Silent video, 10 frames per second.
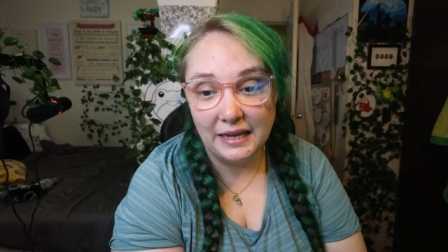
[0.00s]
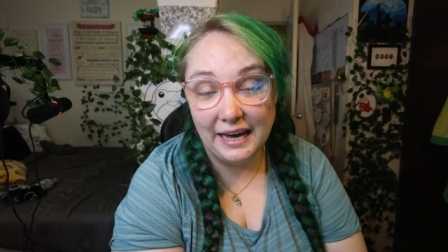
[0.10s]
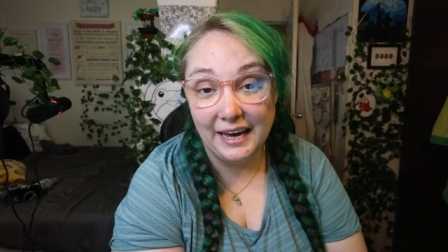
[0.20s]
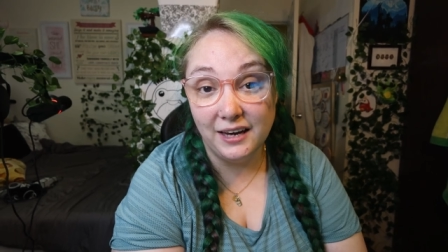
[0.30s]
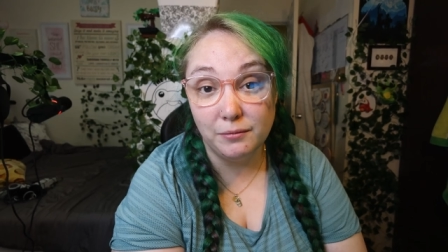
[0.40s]

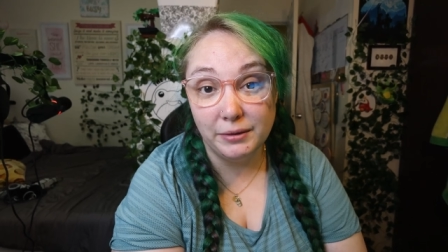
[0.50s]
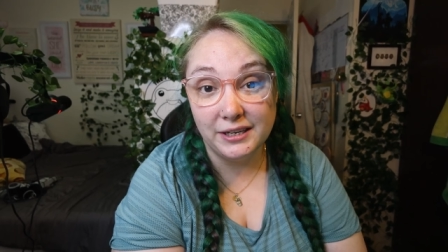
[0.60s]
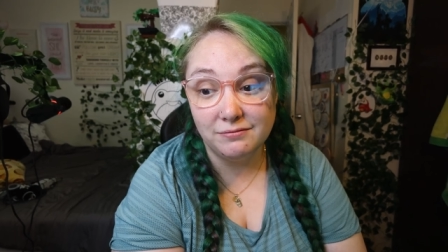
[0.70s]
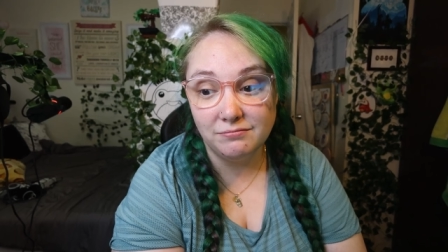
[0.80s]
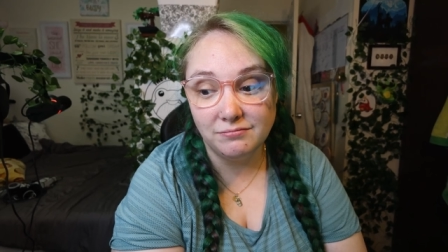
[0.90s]
I ate a
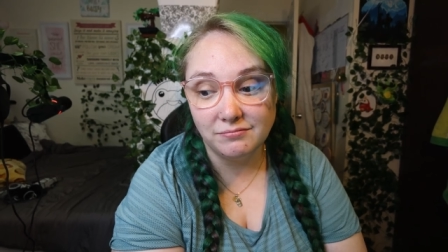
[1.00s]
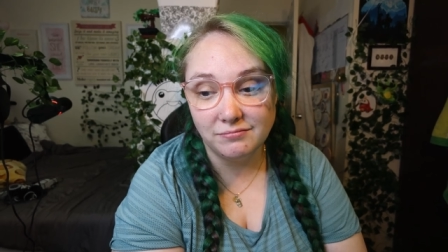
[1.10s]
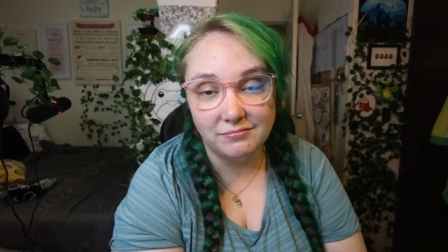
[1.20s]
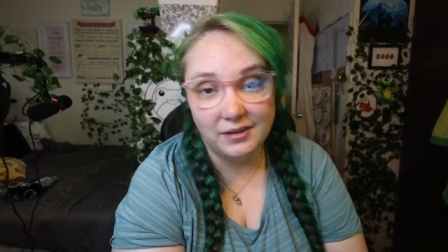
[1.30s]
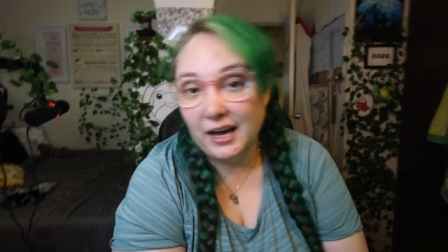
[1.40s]
bit.
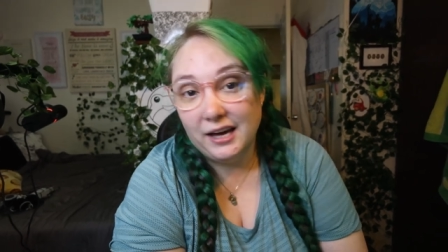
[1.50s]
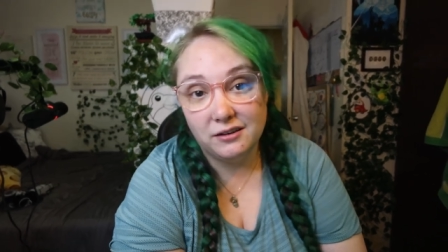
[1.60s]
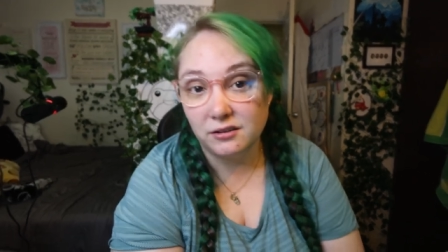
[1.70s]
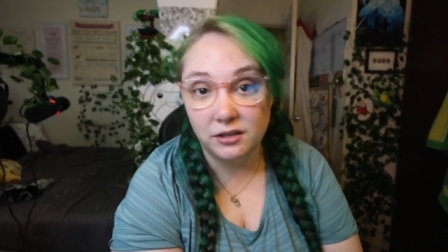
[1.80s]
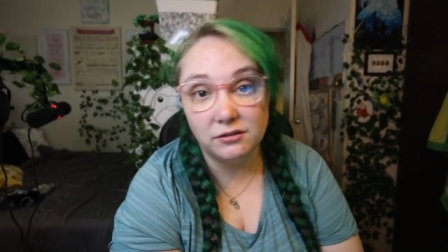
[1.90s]
I
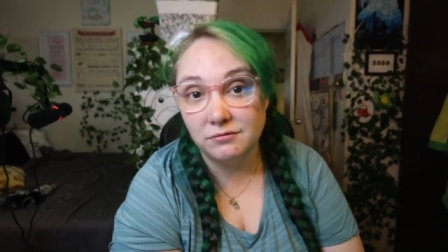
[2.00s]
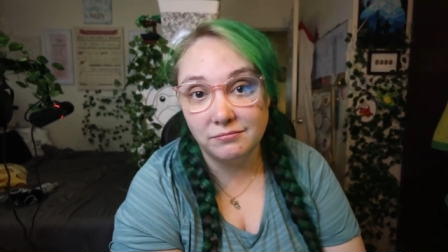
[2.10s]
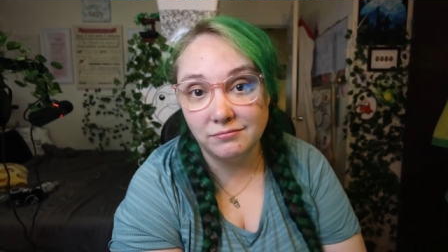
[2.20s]
don't know.